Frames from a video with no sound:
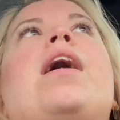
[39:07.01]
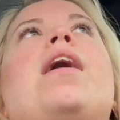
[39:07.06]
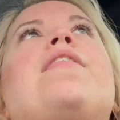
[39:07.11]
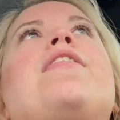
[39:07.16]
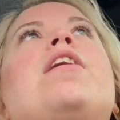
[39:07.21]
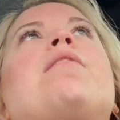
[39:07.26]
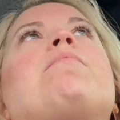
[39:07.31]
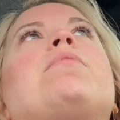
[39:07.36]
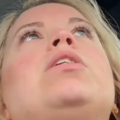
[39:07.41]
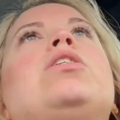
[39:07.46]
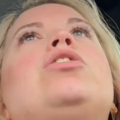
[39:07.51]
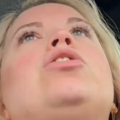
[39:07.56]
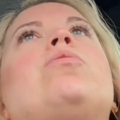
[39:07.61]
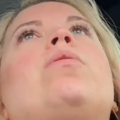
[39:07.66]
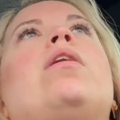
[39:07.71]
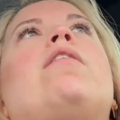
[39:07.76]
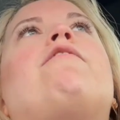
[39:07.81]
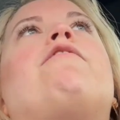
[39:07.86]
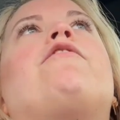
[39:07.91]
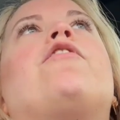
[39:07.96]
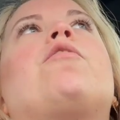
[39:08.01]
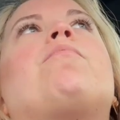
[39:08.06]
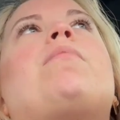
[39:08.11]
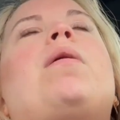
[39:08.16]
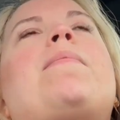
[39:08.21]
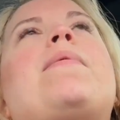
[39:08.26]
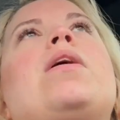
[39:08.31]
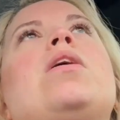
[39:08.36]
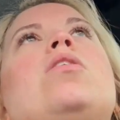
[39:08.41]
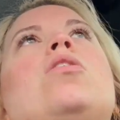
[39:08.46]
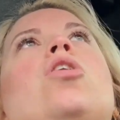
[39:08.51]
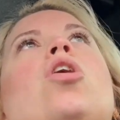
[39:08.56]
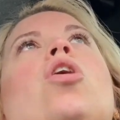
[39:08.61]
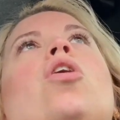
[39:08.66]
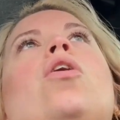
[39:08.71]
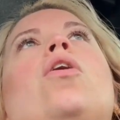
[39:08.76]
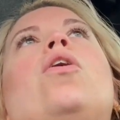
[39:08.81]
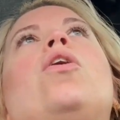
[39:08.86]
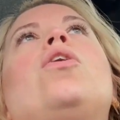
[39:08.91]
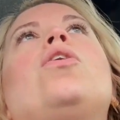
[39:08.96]
I think I'm gonna do it for maybe
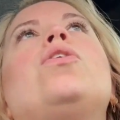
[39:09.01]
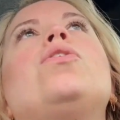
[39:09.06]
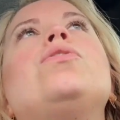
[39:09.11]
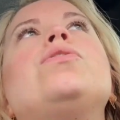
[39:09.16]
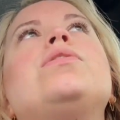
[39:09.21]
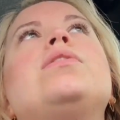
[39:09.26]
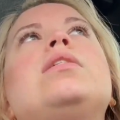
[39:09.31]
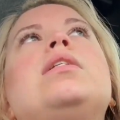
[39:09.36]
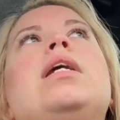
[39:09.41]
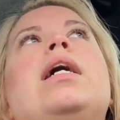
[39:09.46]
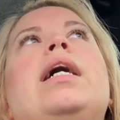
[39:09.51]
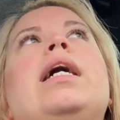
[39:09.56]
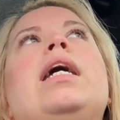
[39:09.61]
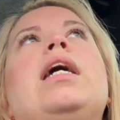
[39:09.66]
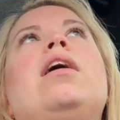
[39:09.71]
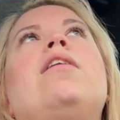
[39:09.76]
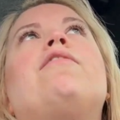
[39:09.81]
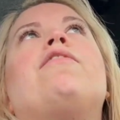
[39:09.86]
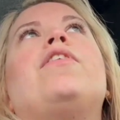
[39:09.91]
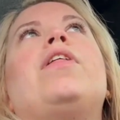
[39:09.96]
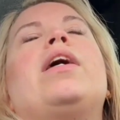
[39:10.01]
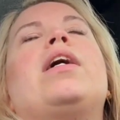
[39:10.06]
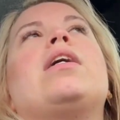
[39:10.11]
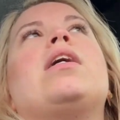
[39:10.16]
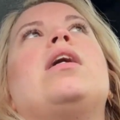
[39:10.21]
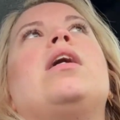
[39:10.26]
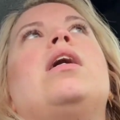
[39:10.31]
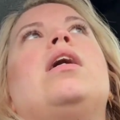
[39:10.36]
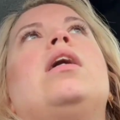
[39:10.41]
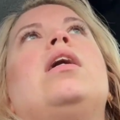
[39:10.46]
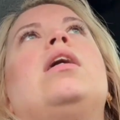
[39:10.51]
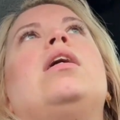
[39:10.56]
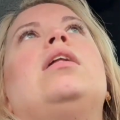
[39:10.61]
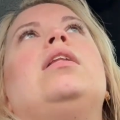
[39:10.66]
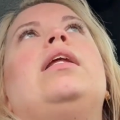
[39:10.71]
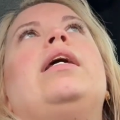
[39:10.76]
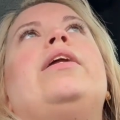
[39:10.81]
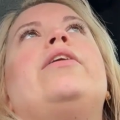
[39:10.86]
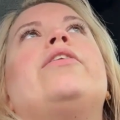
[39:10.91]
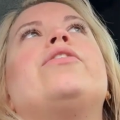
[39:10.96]
girls' night, for like a
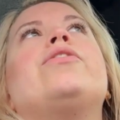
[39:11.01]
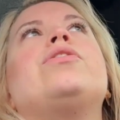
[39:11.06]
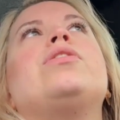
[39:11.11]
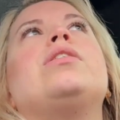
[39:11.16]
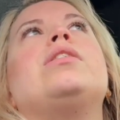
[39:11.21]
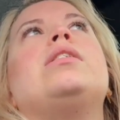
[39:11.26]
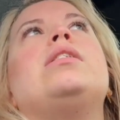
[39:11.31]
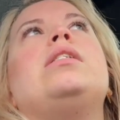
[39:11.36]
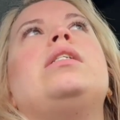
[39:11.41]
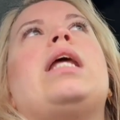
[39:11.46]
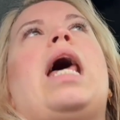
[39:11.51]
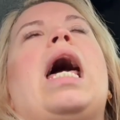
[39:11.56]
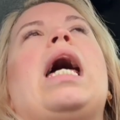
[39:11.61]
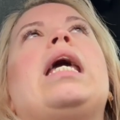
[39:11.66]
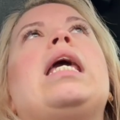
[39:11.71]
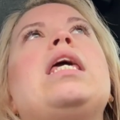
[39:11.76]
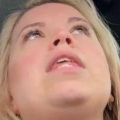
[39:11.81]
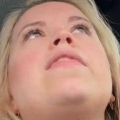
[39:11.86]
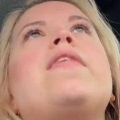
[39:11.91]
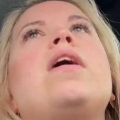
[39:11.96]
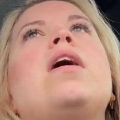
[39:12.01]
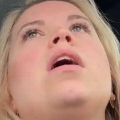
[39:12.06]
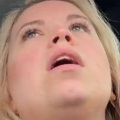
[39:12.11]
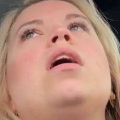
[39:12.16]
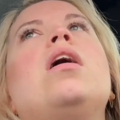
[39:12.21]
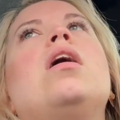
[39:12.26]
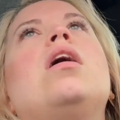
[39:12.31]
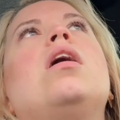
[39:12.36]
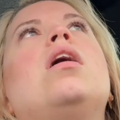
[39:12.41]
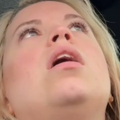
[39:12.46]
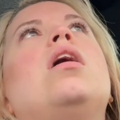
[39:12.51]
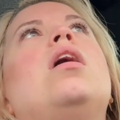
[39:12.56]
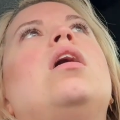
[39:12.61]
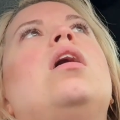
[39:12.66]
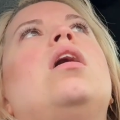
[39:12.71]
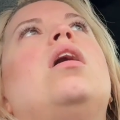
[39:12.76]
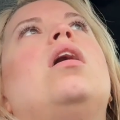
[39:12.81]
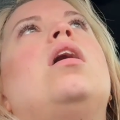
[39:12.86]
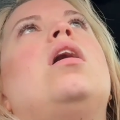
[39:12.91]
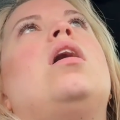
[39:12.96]
later snacky thing.
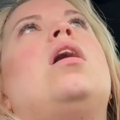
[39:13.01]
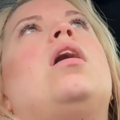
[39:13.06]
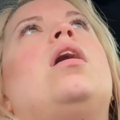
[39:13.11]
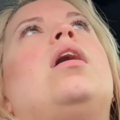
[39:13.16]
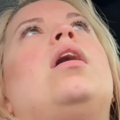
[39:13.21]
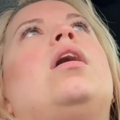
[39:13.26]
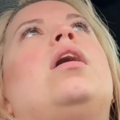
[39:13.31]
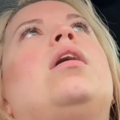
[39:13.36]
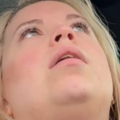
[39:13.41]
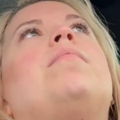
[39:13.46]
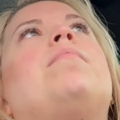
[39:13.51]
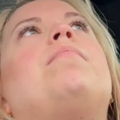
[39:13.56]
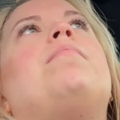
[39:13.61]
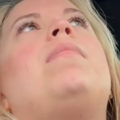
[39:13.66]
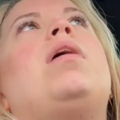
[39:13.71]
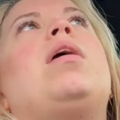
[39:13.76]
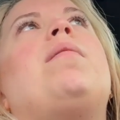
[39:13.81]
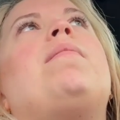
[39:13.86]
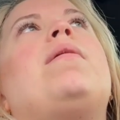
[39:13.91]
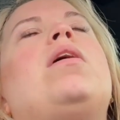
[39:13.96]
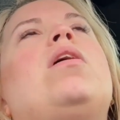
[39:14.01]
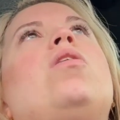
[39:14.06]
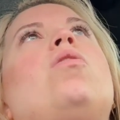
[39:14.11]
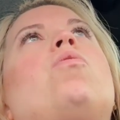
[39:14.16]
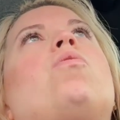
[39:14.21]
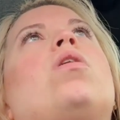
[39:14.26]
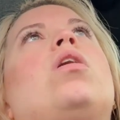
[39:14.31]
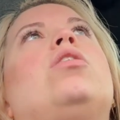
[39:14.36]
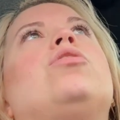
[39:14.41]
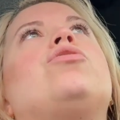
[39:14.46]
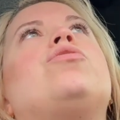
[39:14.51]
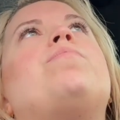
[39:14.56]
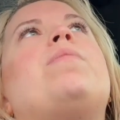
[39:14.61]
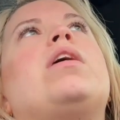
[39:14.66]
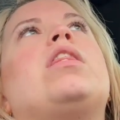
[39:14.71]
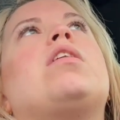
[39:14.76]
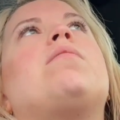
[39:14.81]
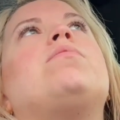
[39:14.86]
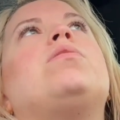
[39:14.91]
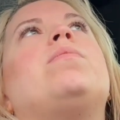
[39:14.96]
Maybe, or I'll just make
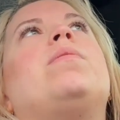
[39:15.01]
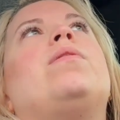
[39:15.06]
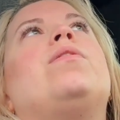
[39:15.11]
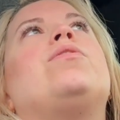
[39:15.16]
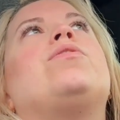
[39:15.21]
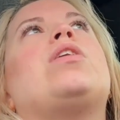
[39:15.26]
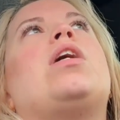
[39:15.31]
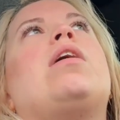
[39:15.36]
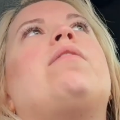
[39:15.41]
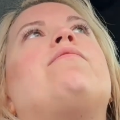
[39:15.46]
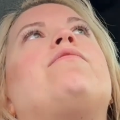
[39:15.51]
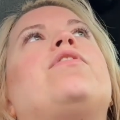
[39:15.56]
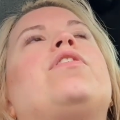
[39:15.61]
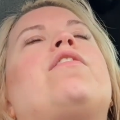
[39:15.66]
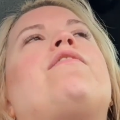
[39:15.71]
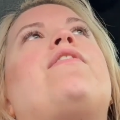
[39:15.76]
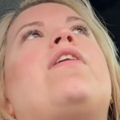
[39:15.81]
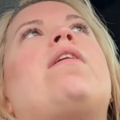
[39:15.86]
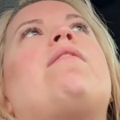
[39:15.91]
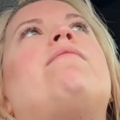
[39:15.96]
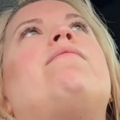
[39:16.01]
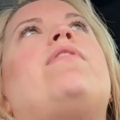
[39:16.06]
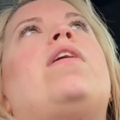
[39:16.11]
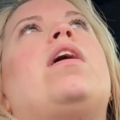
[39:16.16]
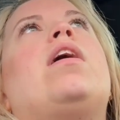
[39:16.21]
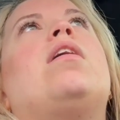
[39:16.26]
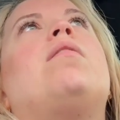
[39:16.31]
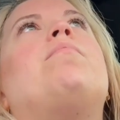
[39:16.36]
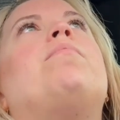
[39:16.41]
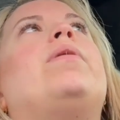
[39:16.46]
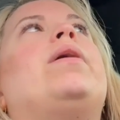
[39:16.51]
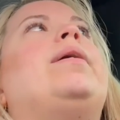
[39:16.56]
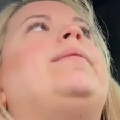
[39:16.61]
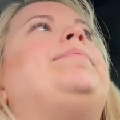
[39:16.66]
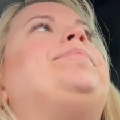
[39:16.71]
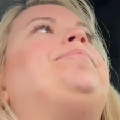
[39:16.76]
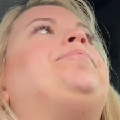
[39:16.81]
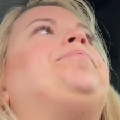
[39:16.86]
them some other time for the fam, but